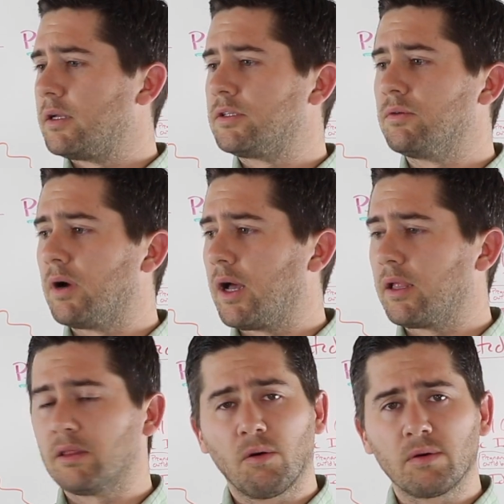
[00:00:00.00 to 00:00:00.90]
to a
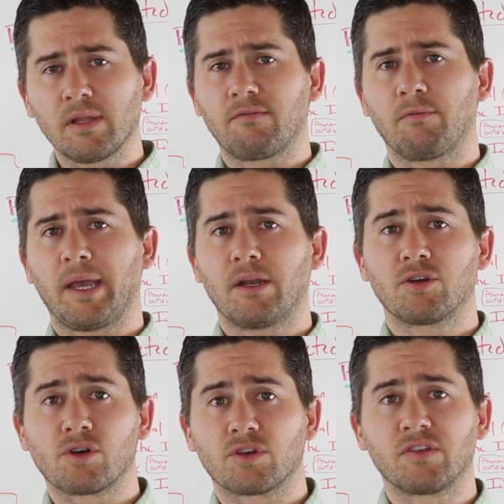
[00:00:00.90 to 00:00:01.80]
lower level
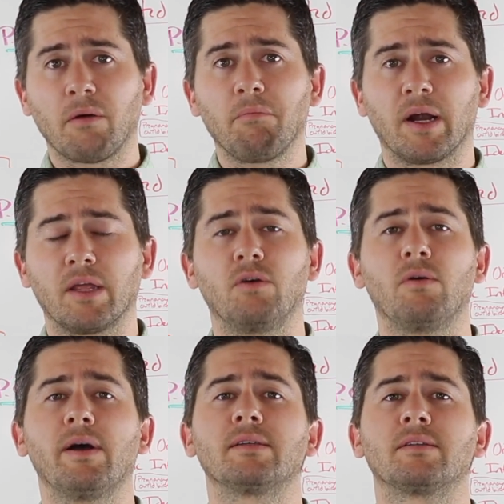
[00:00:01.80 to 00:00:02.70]
manager, somebody
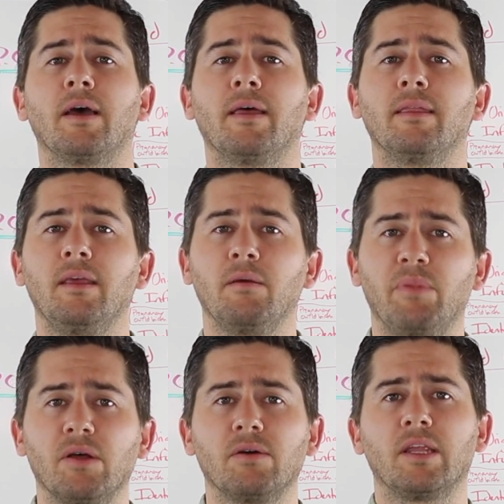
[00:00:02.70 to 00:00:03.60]
who has the
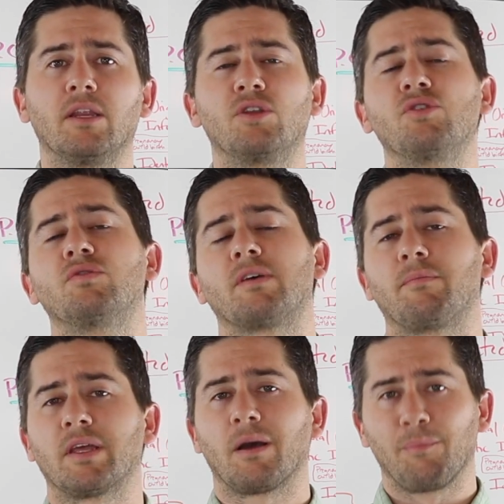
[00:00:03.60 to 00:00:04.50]
ability to do
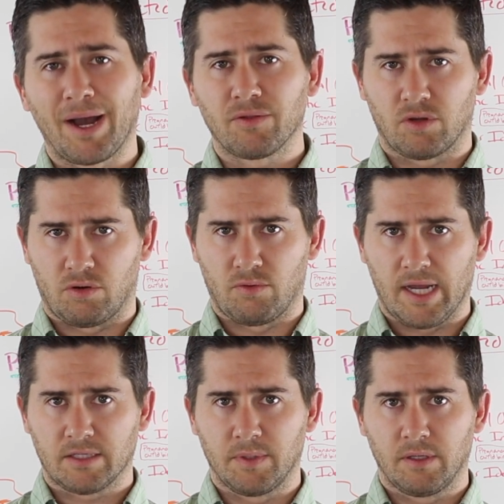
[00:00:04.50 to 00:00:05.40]
something about the
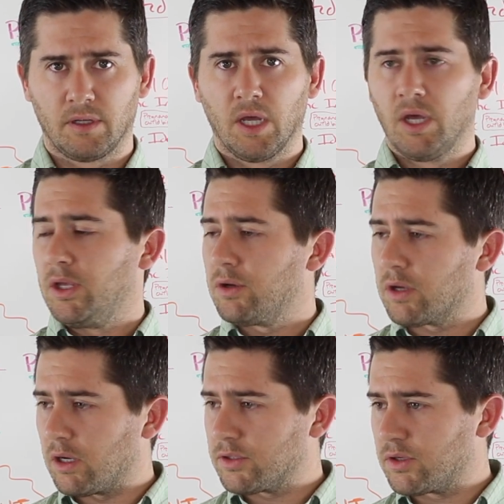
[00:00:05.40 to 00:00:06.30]
harassment. You
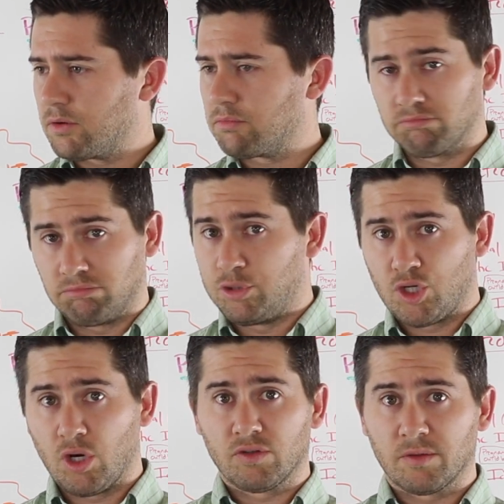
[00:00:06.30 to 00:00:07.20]
can also
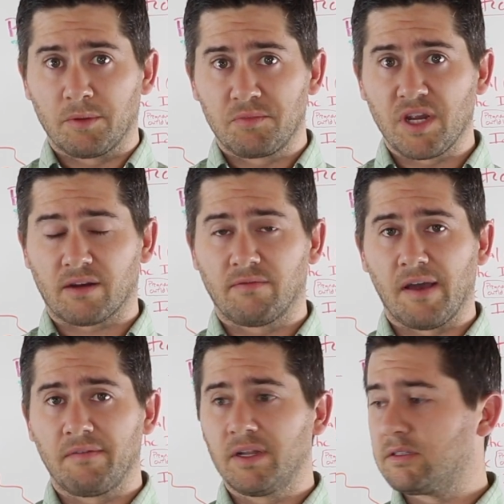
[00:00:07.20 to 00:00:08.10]
show some objective
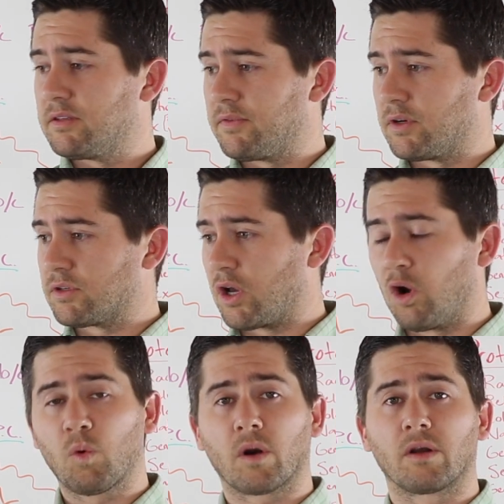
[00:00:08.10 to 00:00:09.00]
evidence. If there's
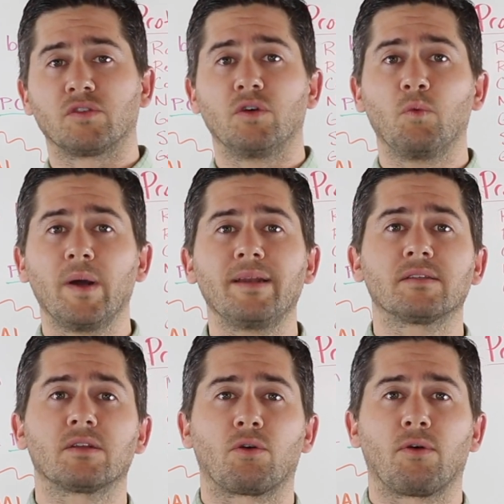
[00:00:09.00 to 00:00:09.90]
coworkers who
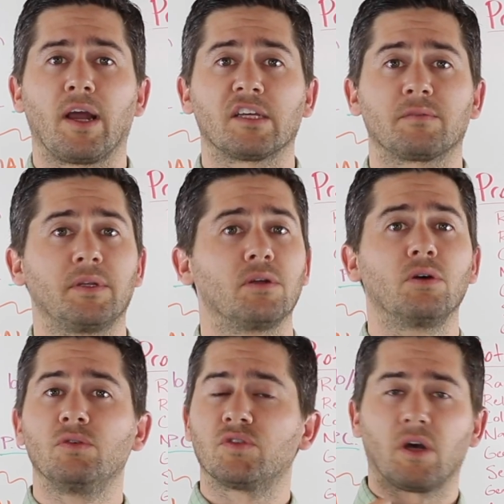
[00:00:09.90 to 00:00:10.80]
witnessed the harassment,
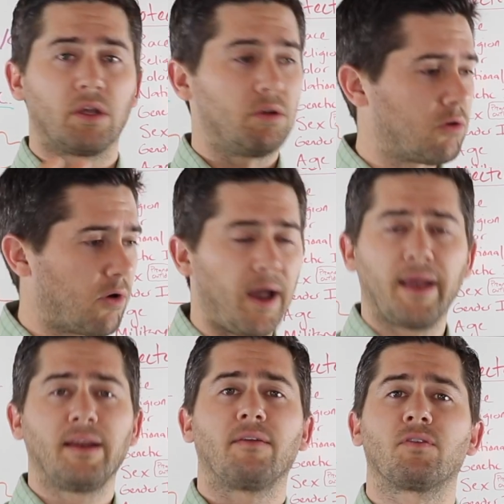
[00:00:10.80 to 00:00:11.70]
who saw you
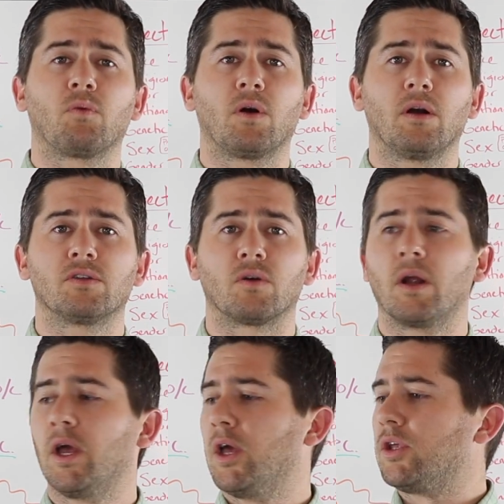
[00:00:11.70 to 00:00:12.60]
crying afterwards, or
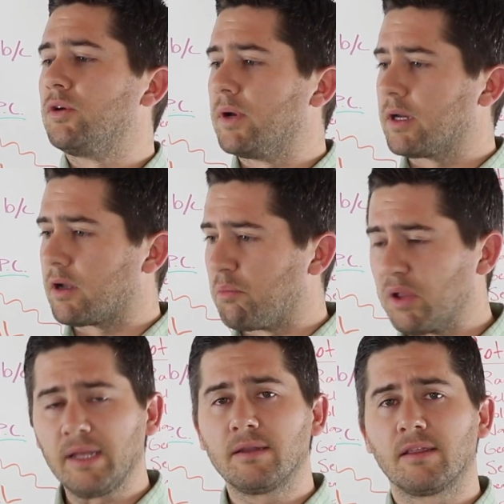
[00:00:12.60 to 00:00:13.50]
you wouldn't
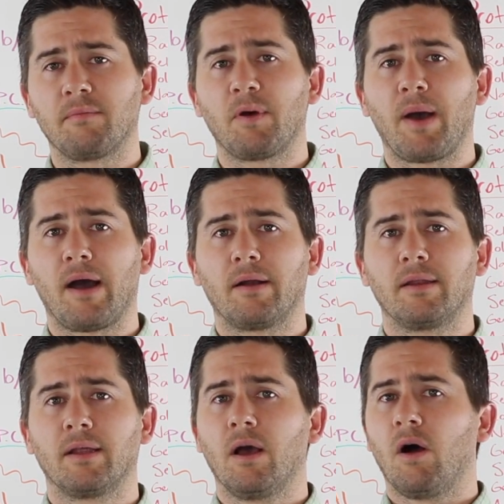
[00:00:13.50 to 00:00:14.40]
complain to them about
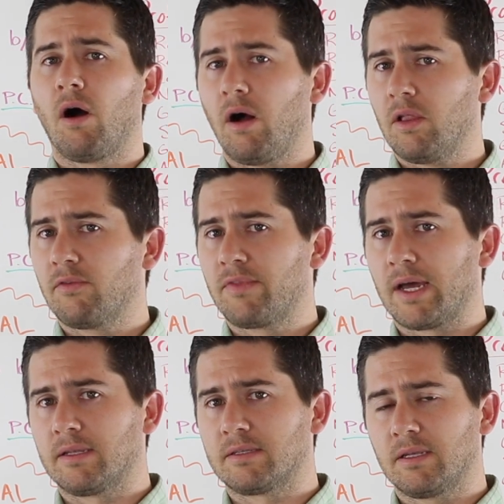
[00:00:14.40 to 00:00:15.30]
it, all of
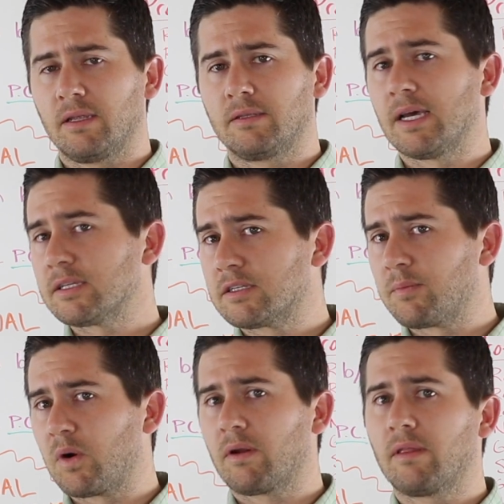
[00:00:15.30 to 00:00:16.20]
that is
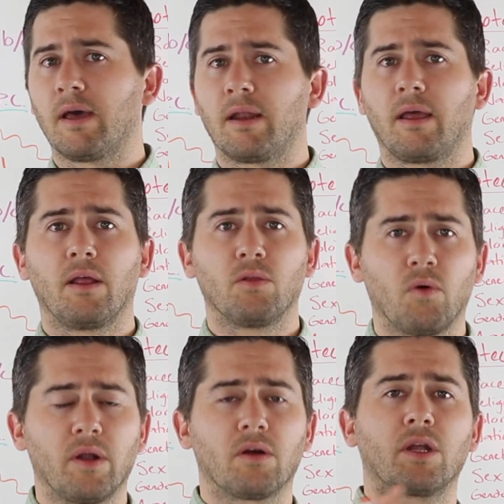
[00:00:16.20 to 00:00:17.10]
testimony that a
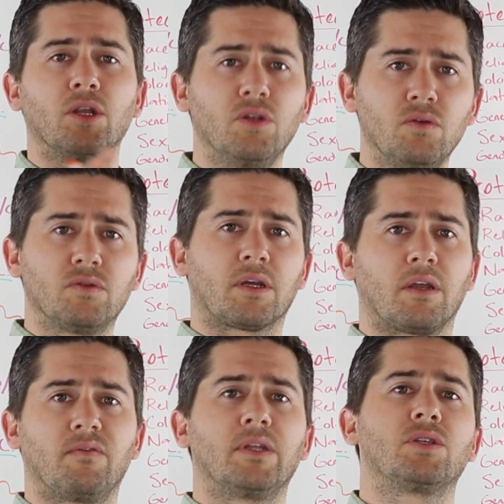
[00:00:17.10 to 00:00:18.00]
lawyer can use to
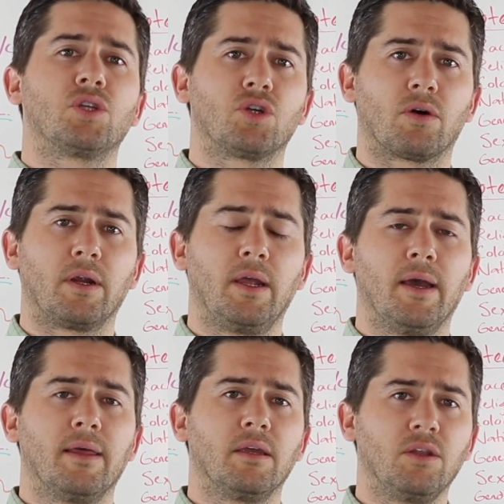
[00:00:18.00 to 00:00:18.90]
convince a jury
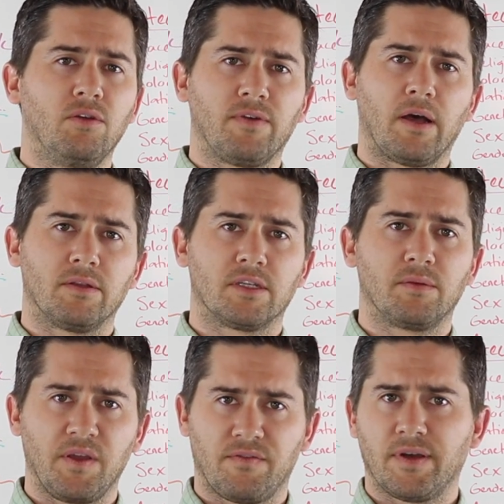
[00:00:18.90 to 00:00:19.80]
that you found this to
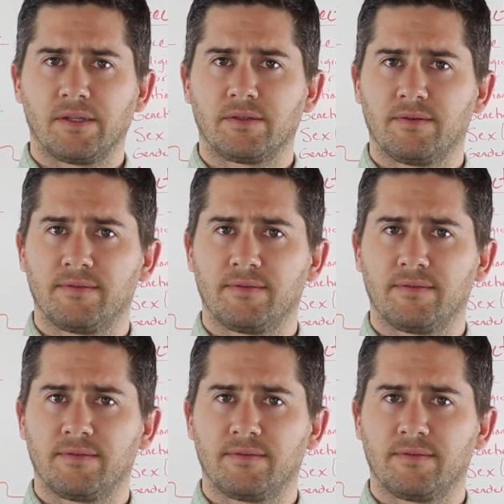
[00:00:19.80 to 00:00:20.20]
be offensive.